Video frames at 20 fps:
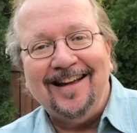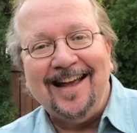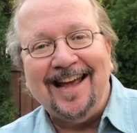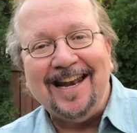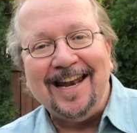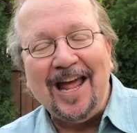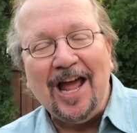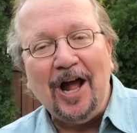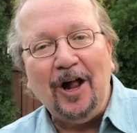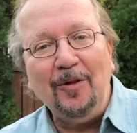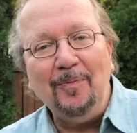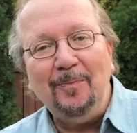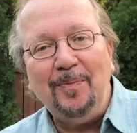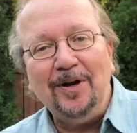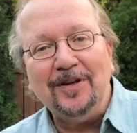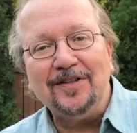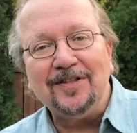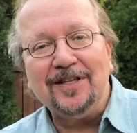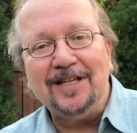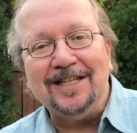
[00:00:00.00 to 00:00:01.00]
and help
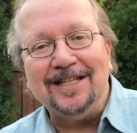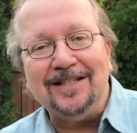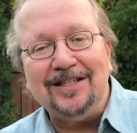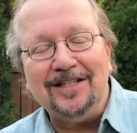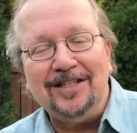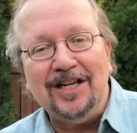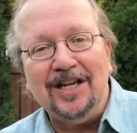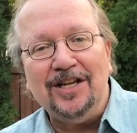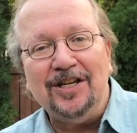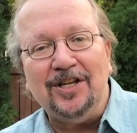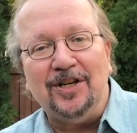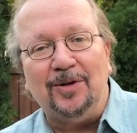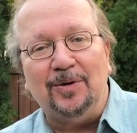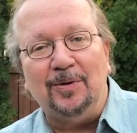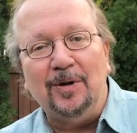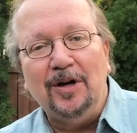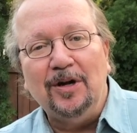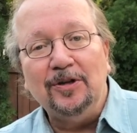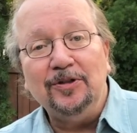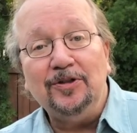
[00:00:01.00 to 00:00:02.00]
us
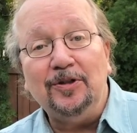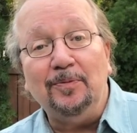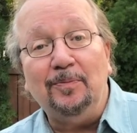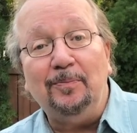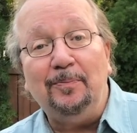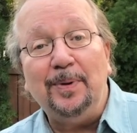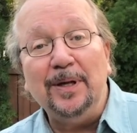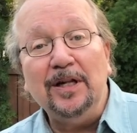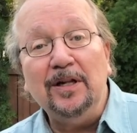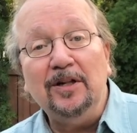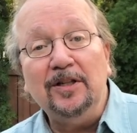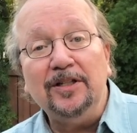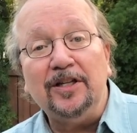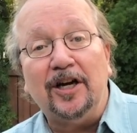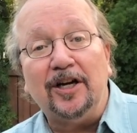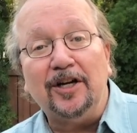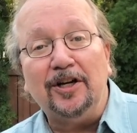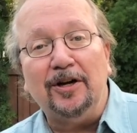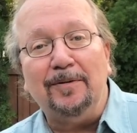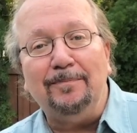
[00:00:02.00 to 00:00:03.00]
continue to build
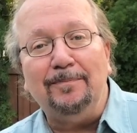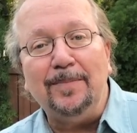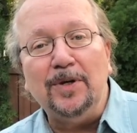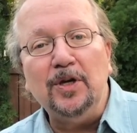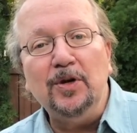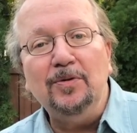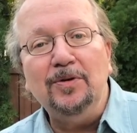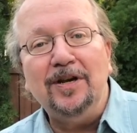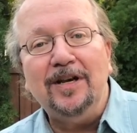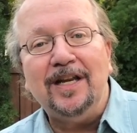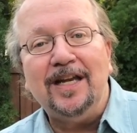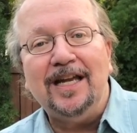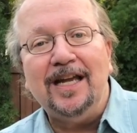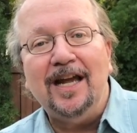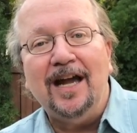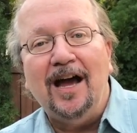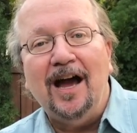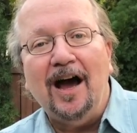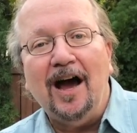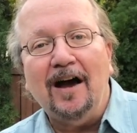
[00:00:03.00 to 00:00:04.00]
a
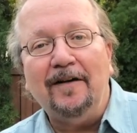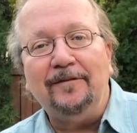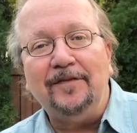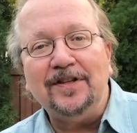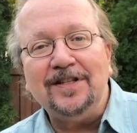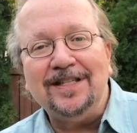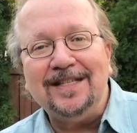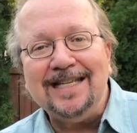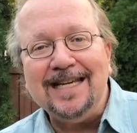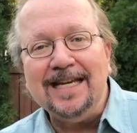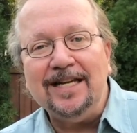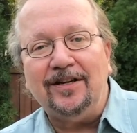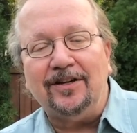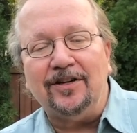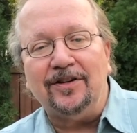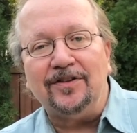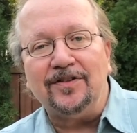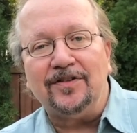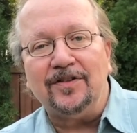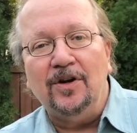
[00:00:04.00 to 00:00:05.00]
community of
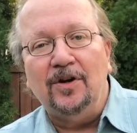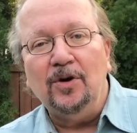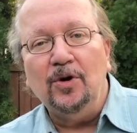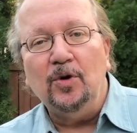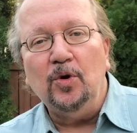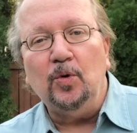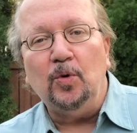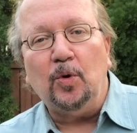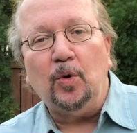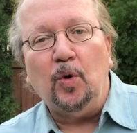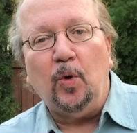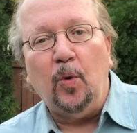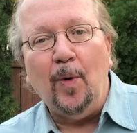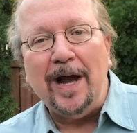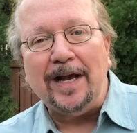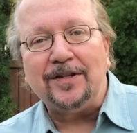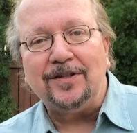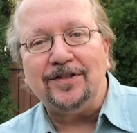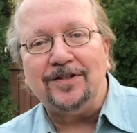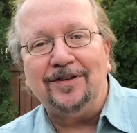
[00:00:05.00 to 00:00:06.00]
seekers who
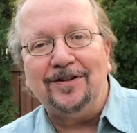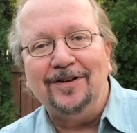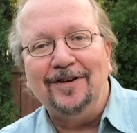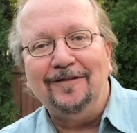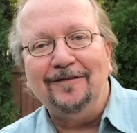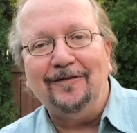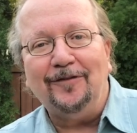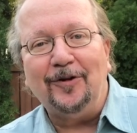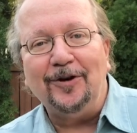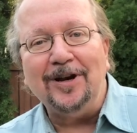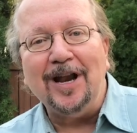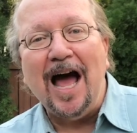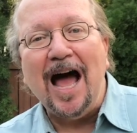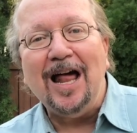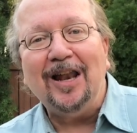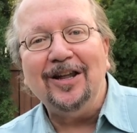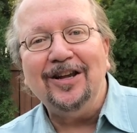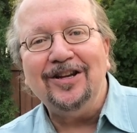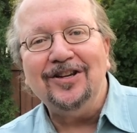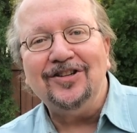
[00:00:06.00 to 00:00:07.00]
quest for
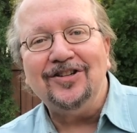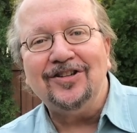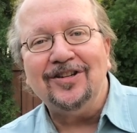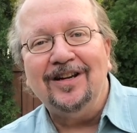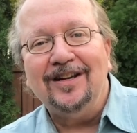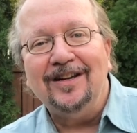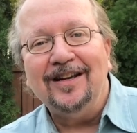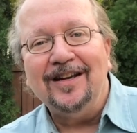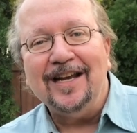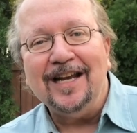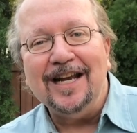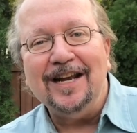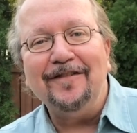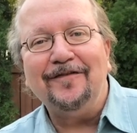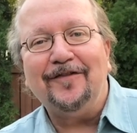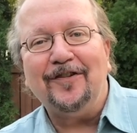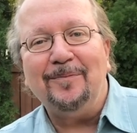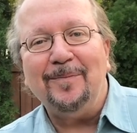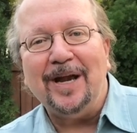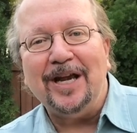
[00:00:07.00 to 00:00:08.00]
knowledge,
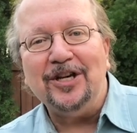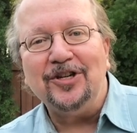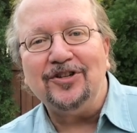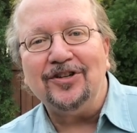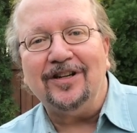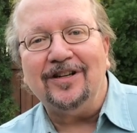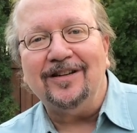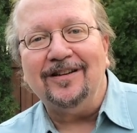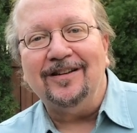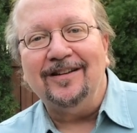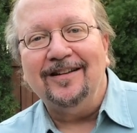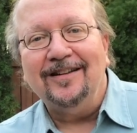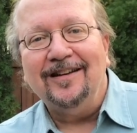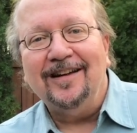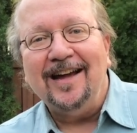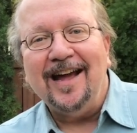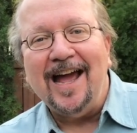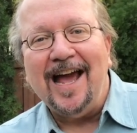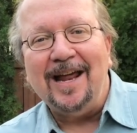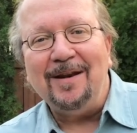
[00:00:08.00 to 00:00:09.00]
information,
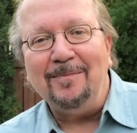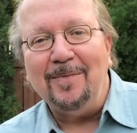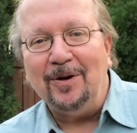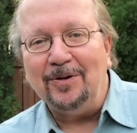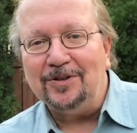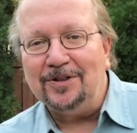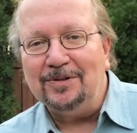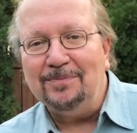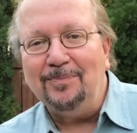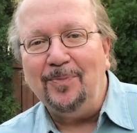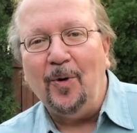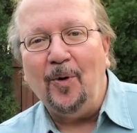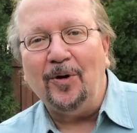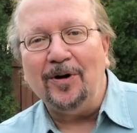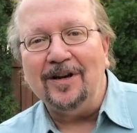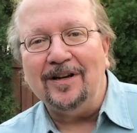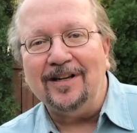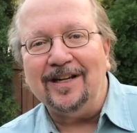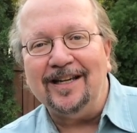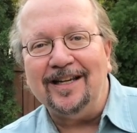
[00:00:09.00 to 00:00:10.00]
and most
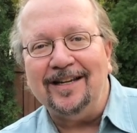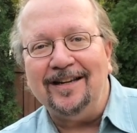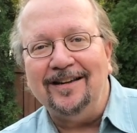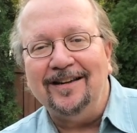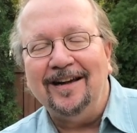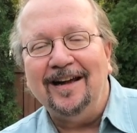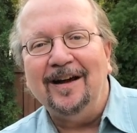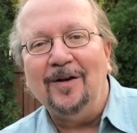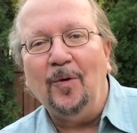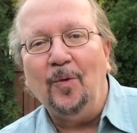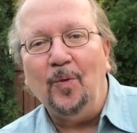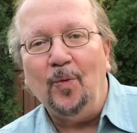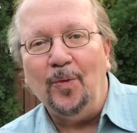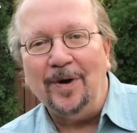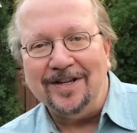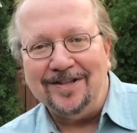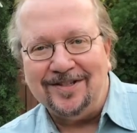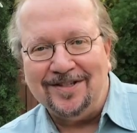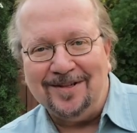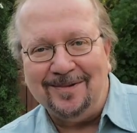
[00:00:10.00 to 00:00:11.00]
importantly,
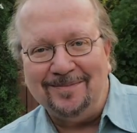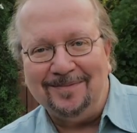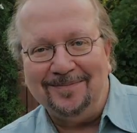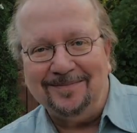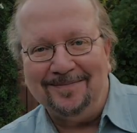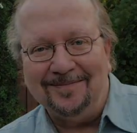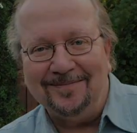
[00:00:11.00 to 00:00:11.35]
wisdom.